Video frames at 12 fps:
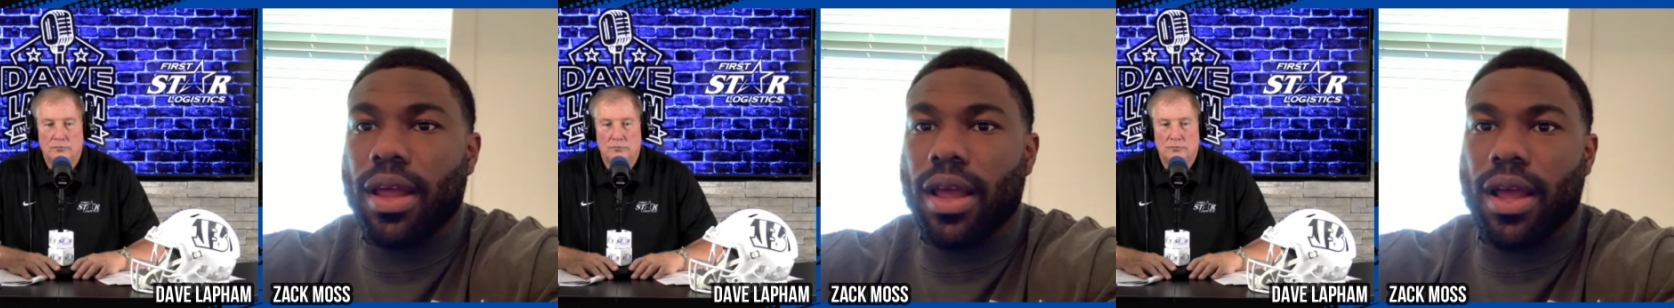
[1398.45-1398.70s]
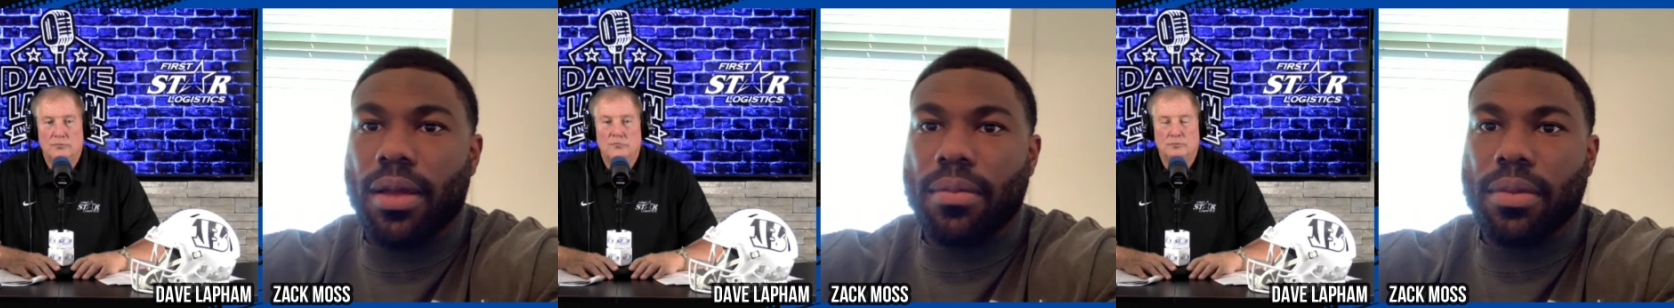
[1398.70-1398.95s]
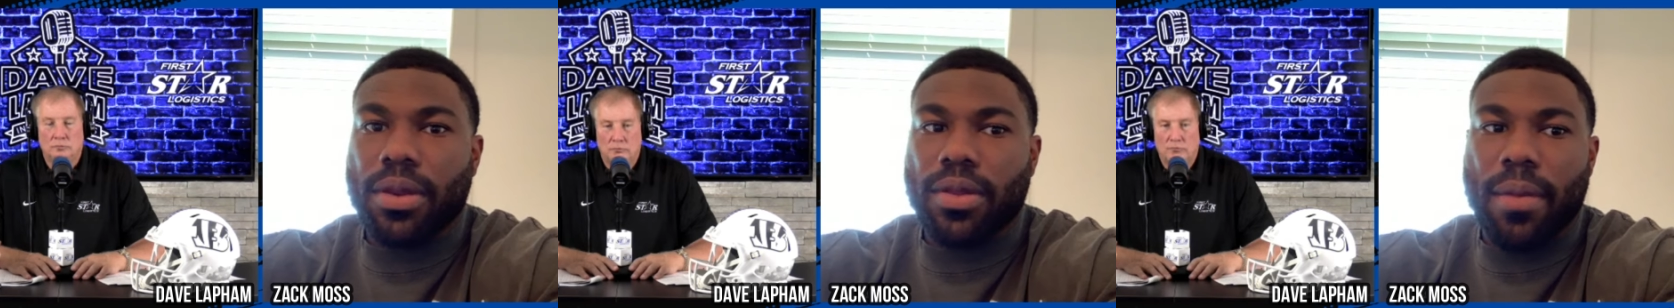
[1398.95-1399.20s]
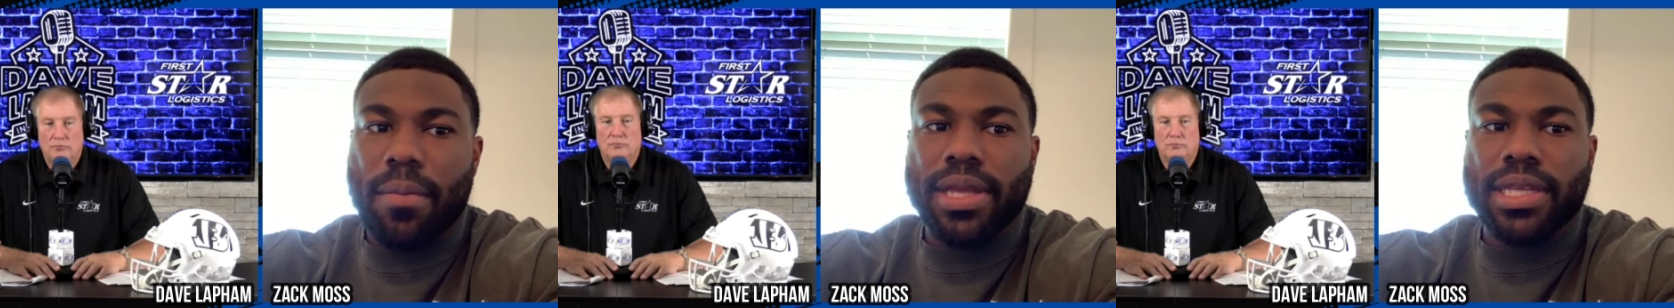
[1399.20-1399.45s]
Speaker 1: Um, you know
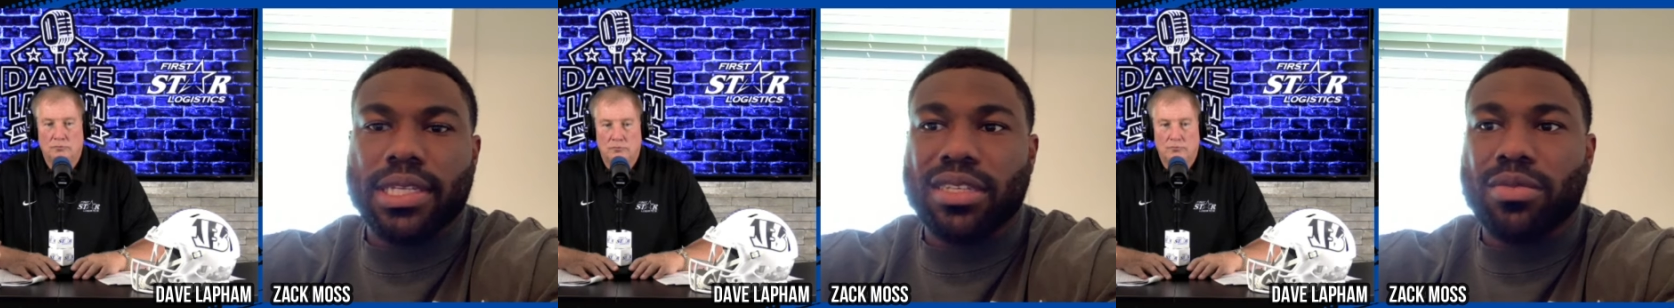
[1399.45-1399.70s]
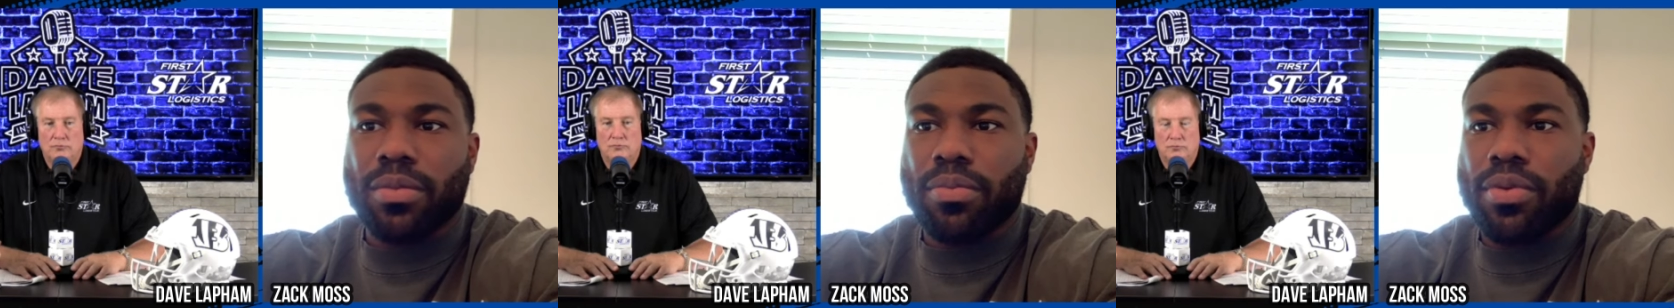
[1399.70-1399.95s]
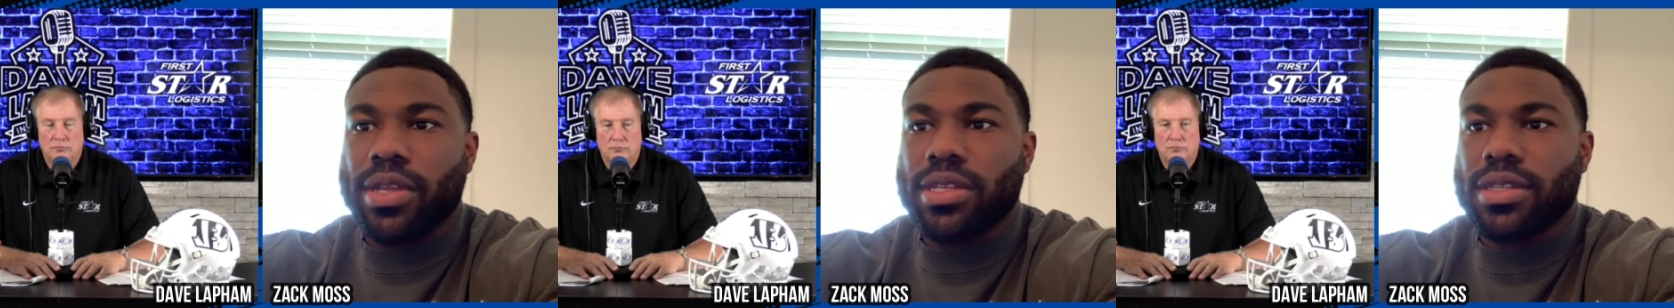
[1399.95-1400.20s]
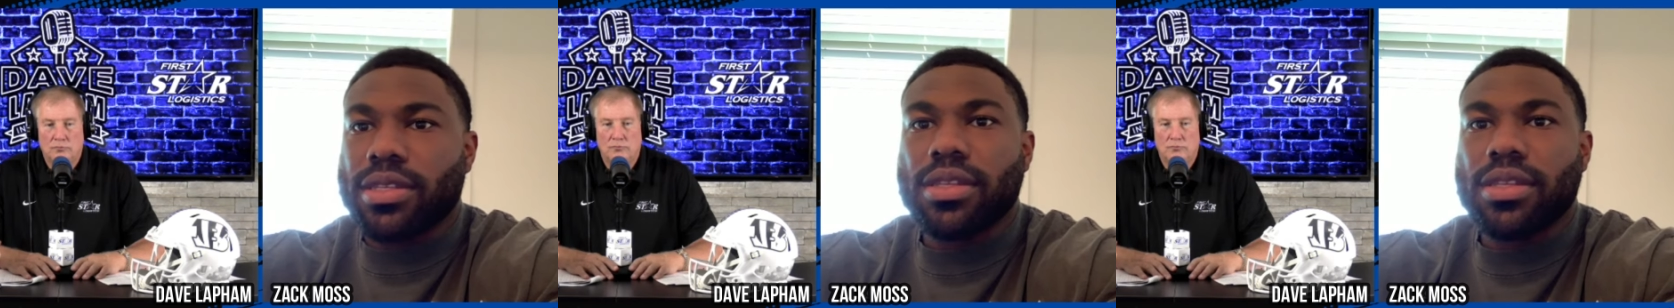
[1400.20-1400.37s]
that message has been preached,